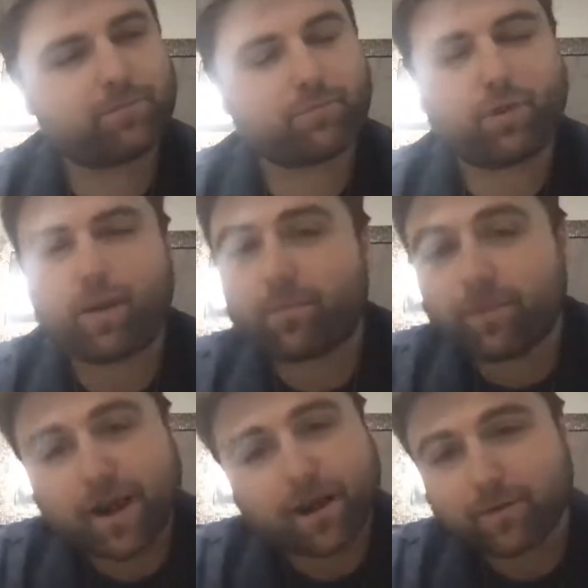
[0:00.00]

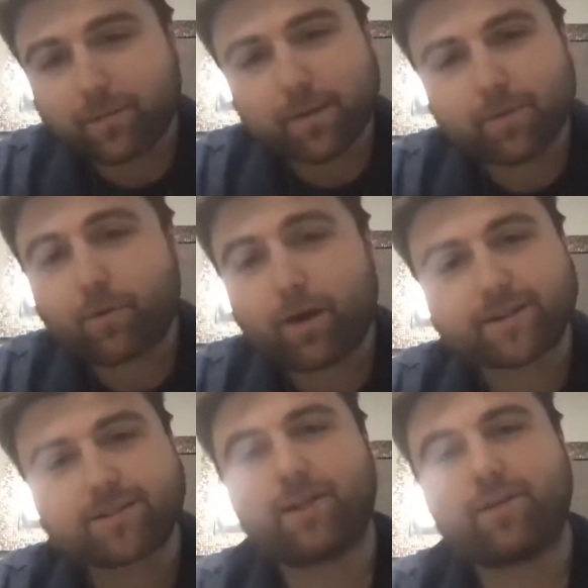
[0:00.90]
Probably not going to be able to
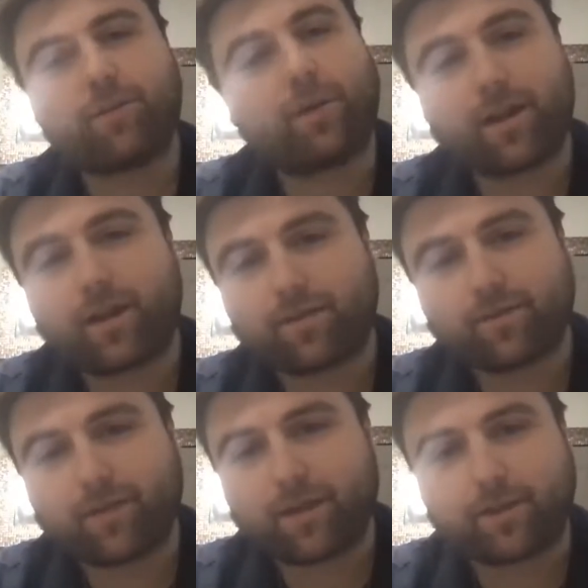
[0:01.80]
watch it either while you're at your
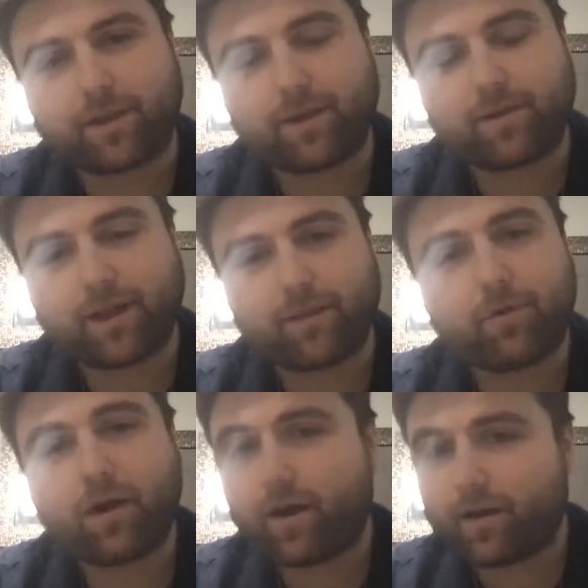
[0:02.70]
family dinner
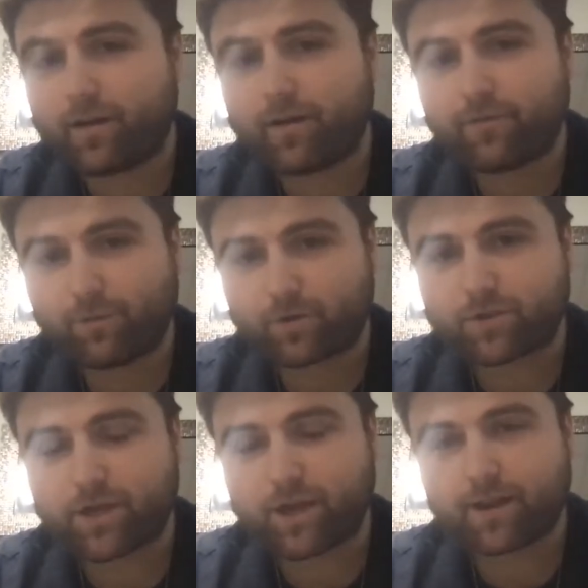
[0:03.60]
table.
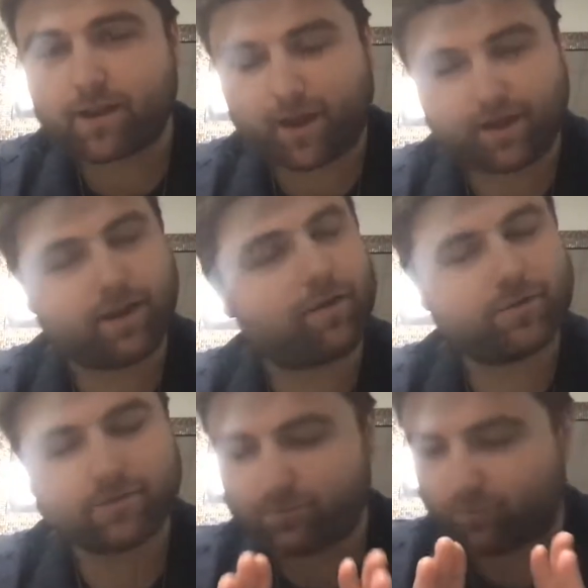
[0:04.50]
Unfortunate. I know
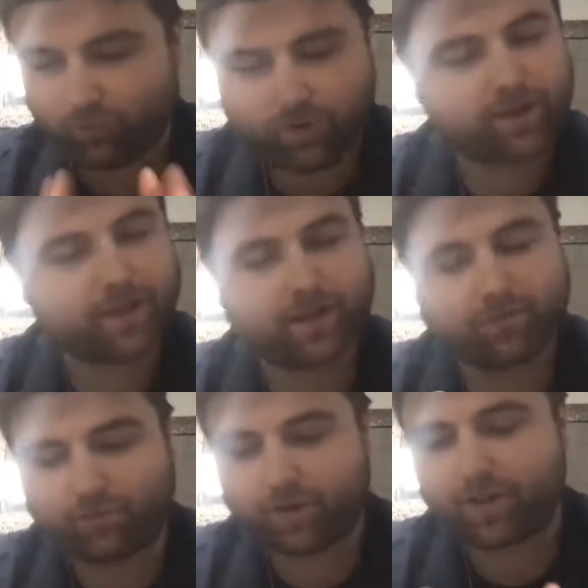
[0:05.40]
really,
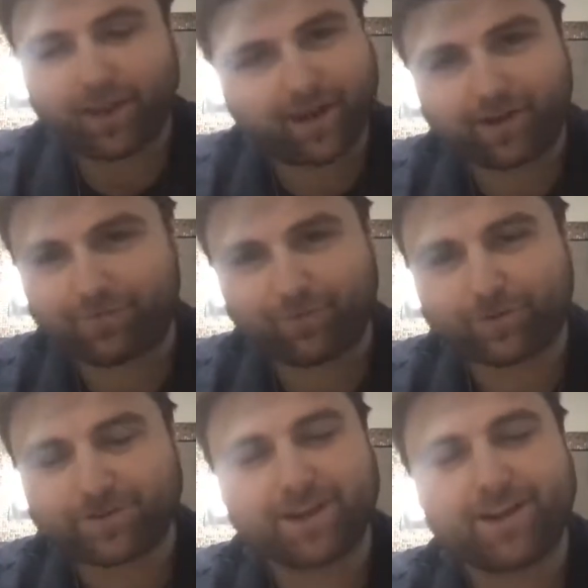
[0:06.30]
really
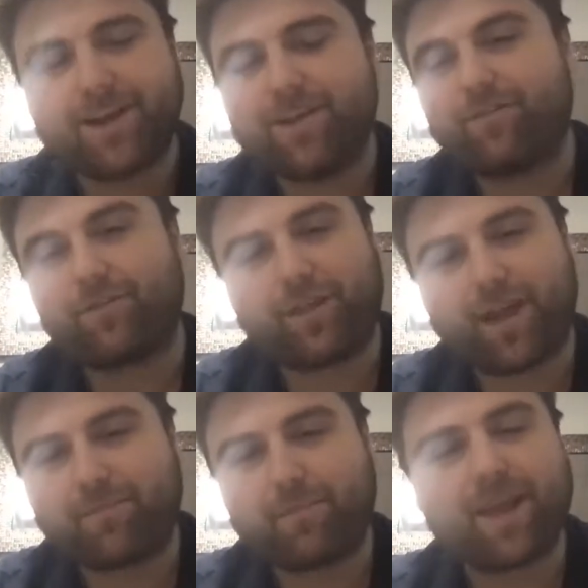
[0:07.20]
unfortunate. If you're
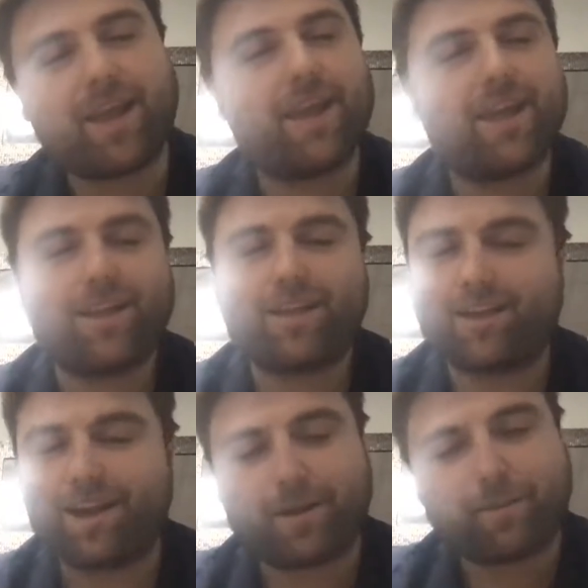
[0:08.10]
like me,
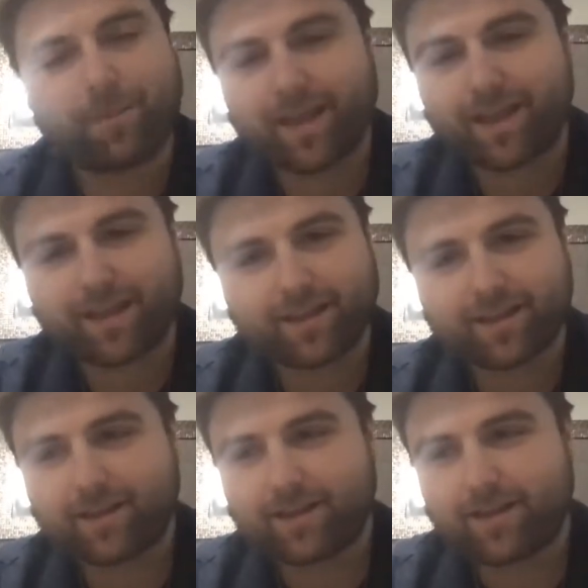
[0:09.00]
you're not a big
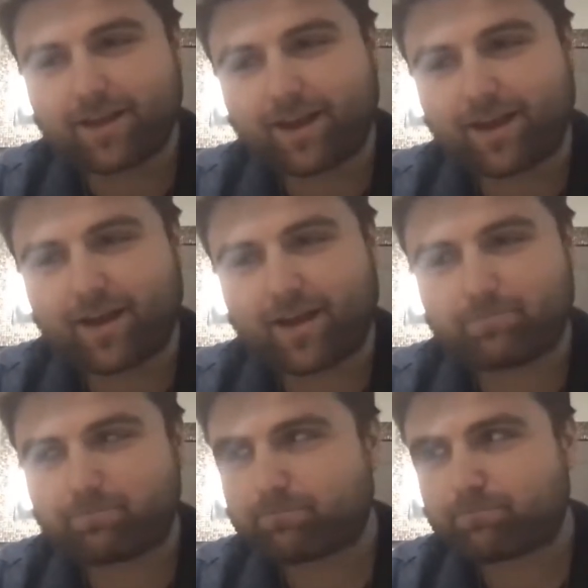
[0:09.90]
uh,
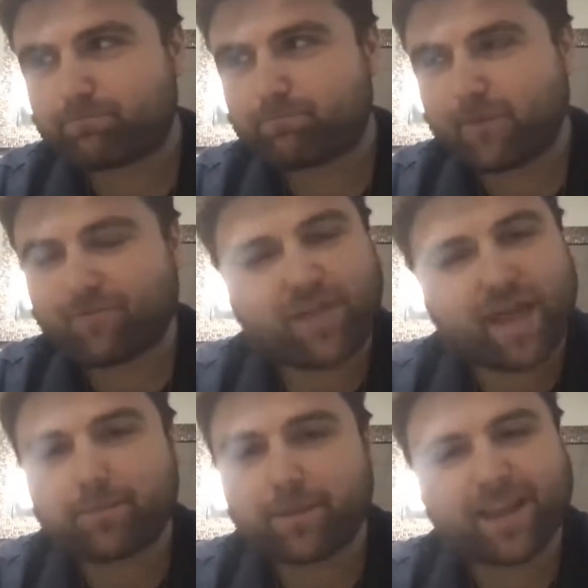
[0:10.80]

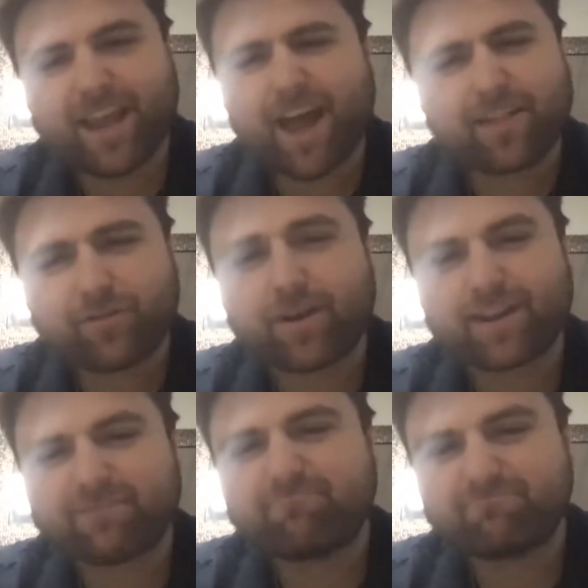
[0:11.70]
family
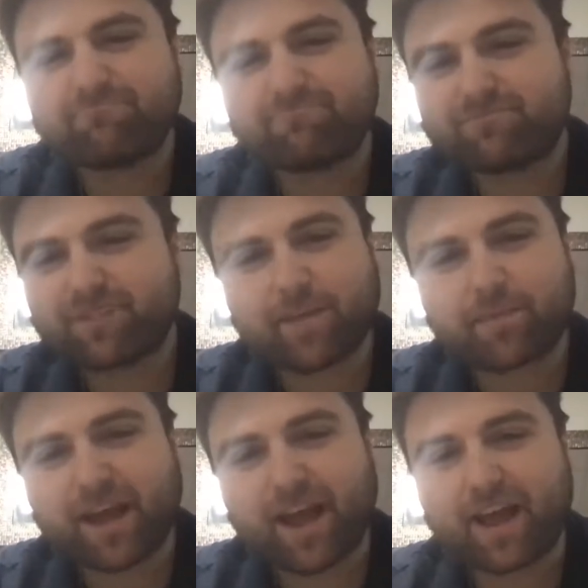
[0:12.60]
gathering
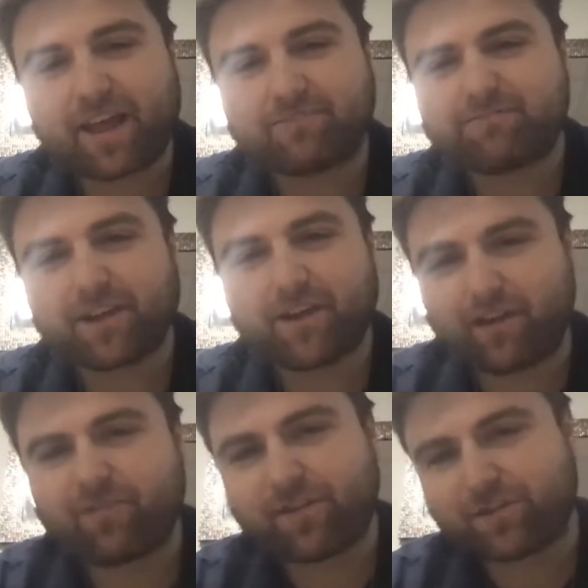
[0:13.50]
type guy. You know,
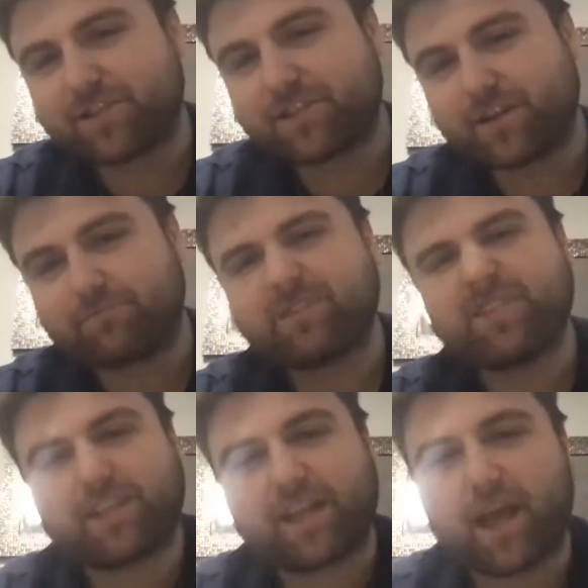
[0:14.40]
I'd rather just sit,
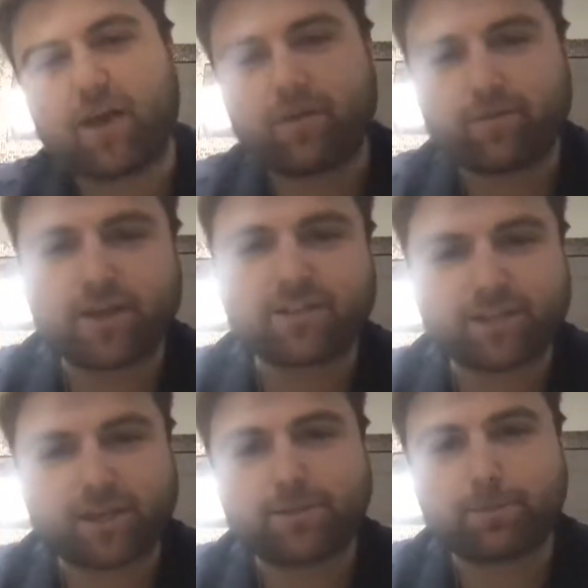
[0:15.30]
sit down, have a nice
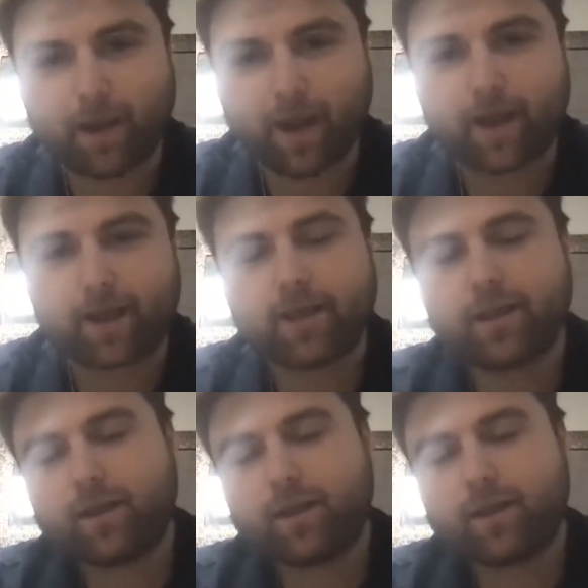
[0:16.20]
slice of pie,